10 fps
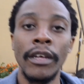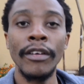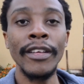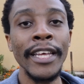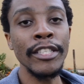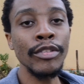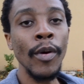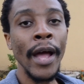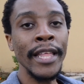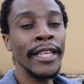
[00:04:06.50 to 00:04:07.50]
Okay,
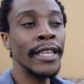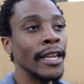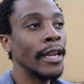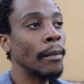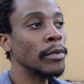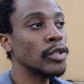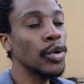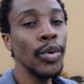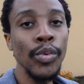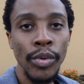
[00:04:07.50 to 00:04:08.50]
so and then number
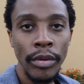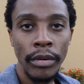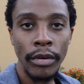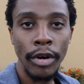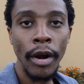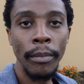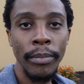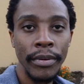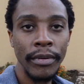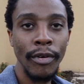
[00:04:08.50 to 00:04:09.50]
2 crop
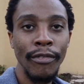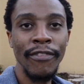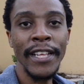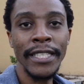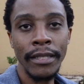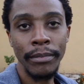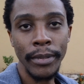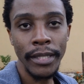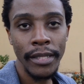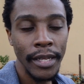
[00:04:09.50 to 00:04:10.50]
or
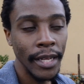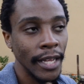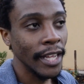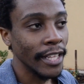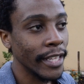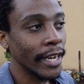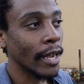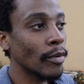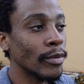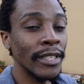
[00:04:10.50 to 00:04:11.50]
vegetable that
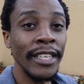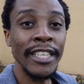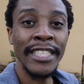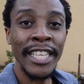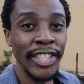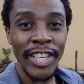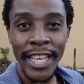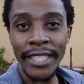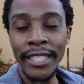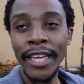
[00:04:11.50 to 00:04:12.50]
I would
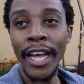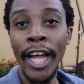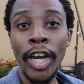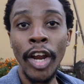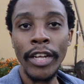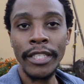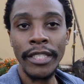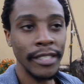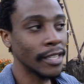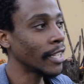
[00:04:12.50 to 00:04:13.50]
suggest a lot